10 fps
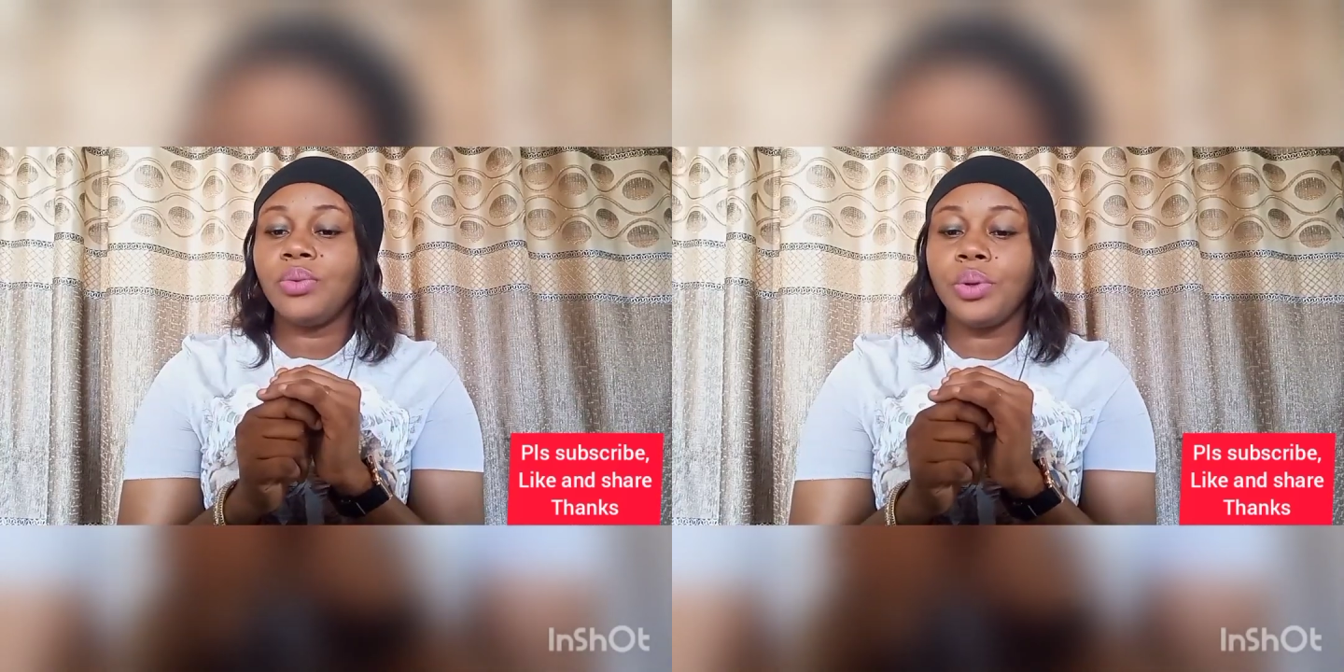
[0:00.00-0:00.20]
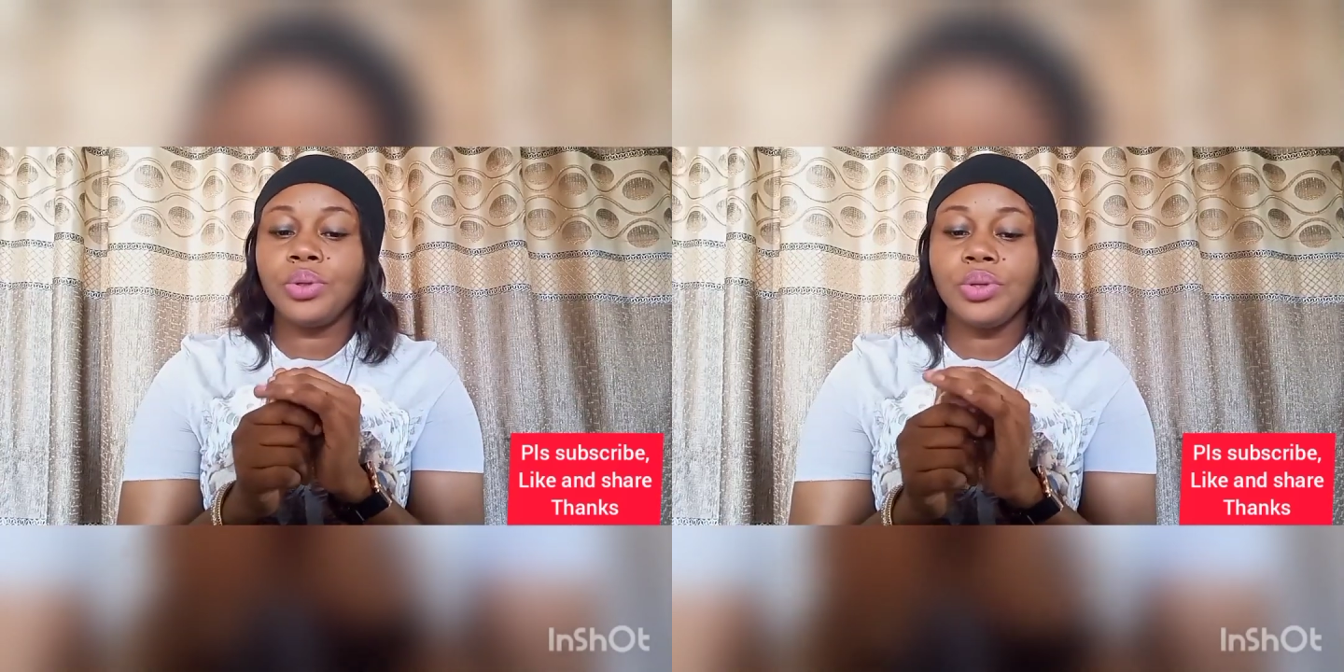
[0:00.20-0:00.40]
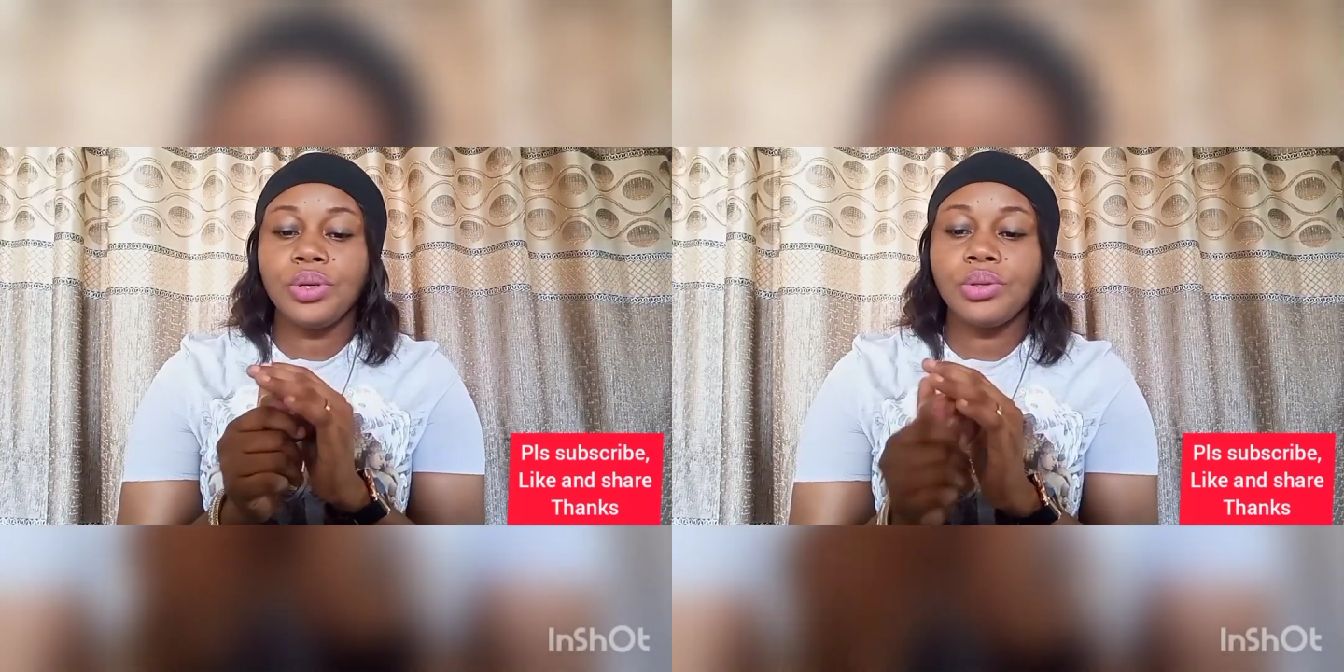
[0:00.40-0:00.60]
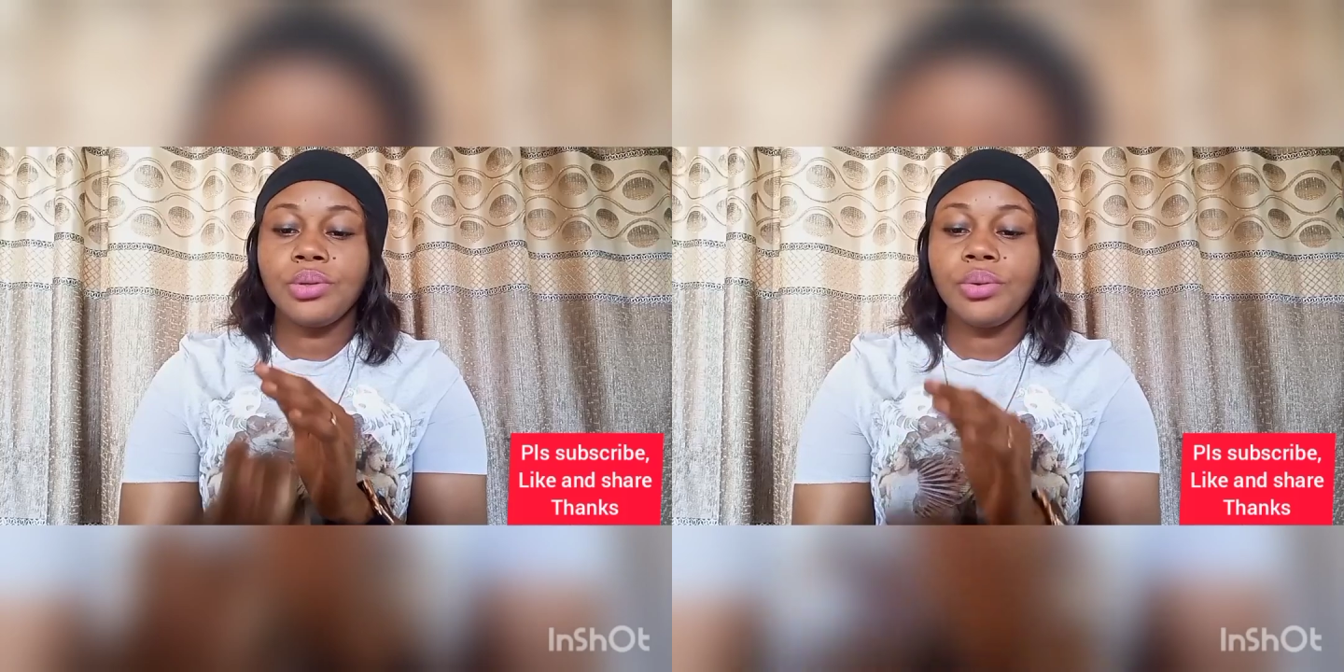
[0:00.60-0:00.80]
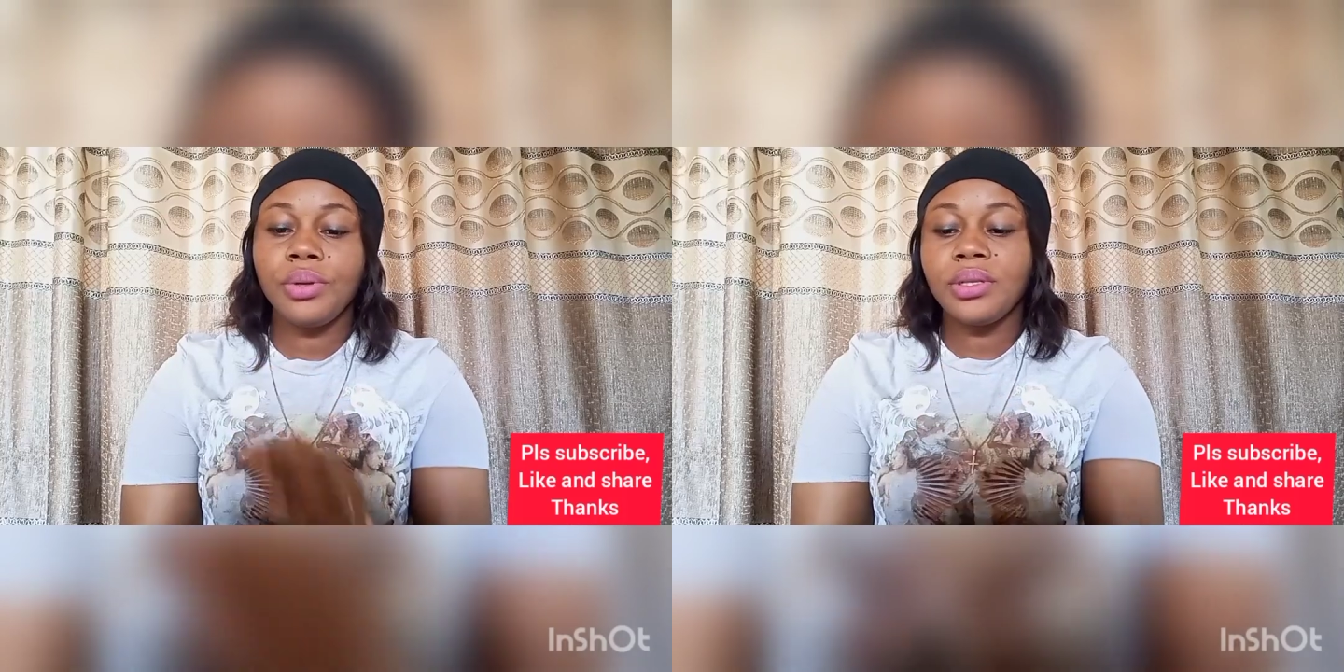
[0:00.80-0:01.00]
what you need to
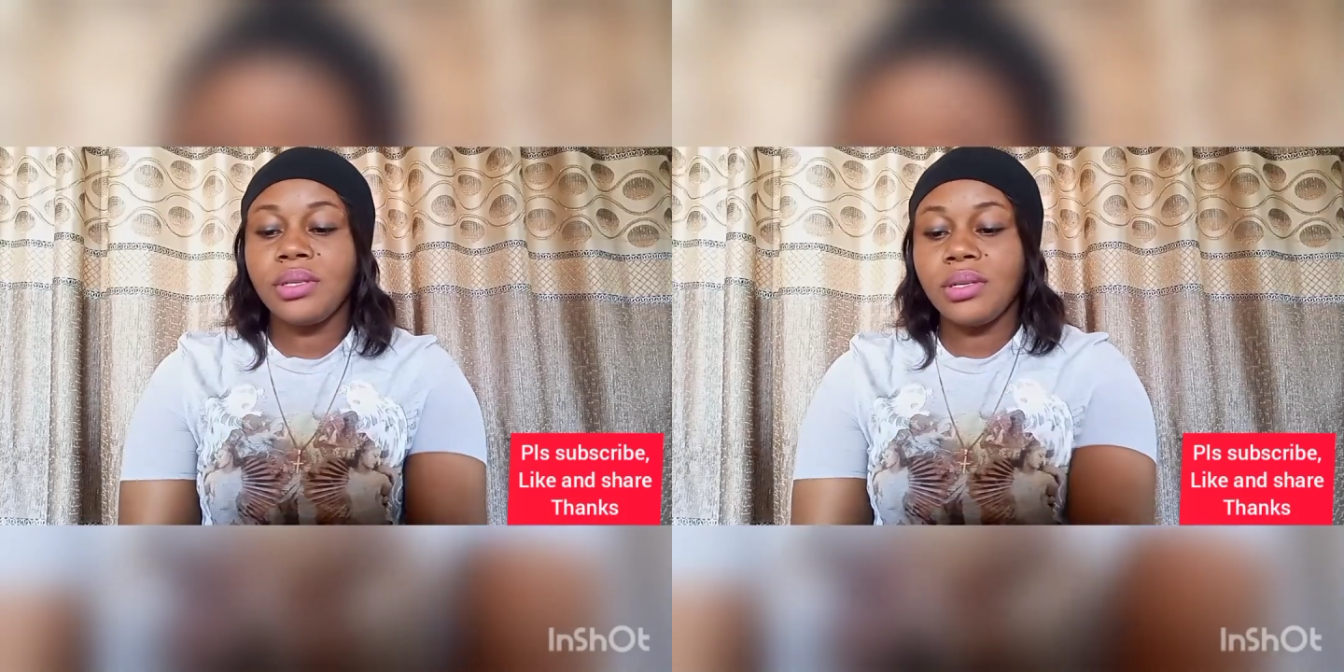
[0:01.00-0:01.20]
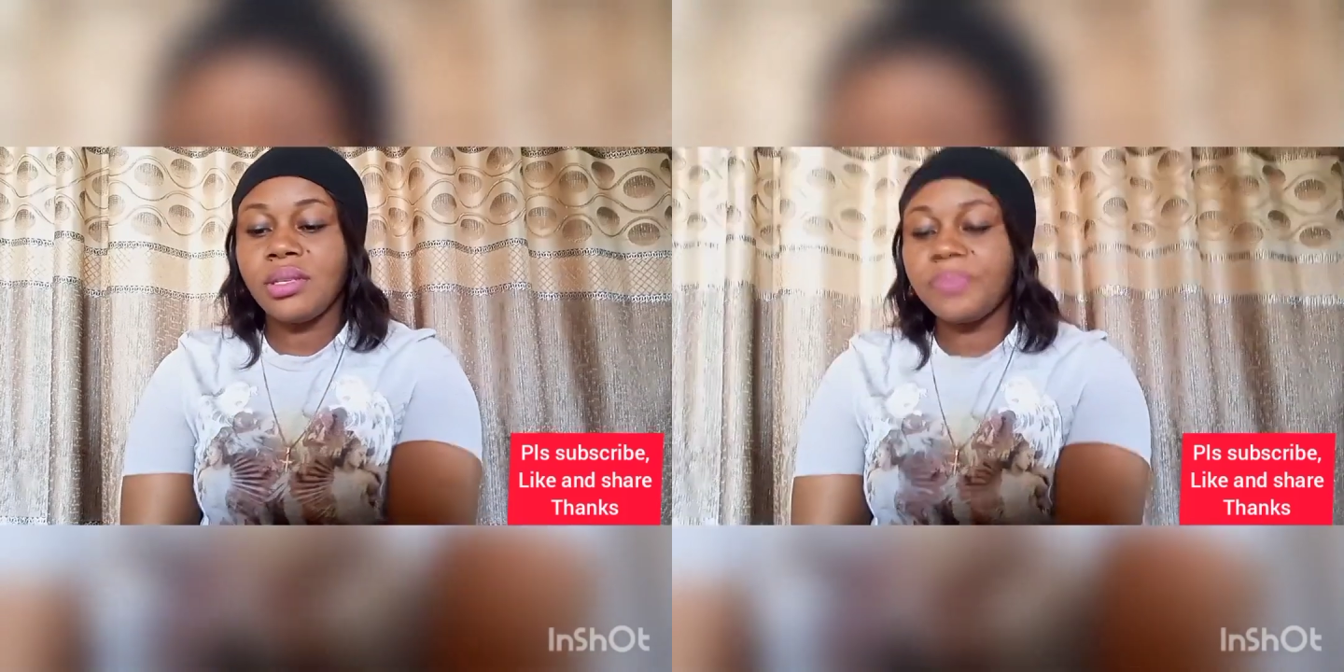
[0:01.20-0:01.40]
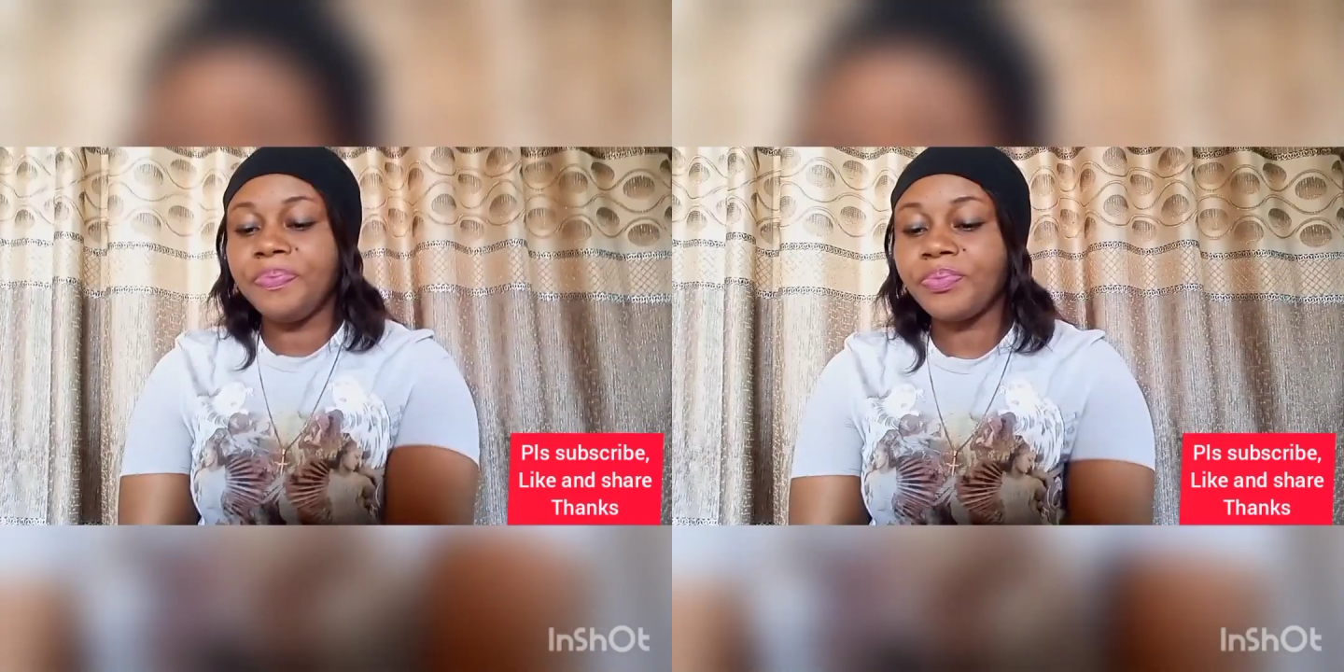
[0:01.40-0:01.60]
do is this.